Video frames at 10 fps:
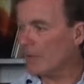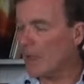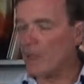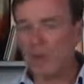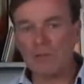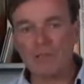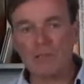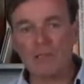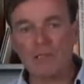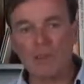and that was the
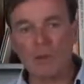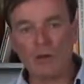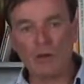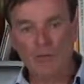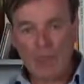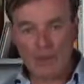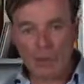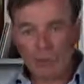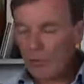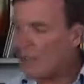thing. So when I came to
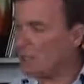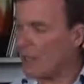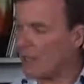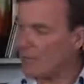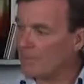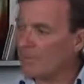appreciate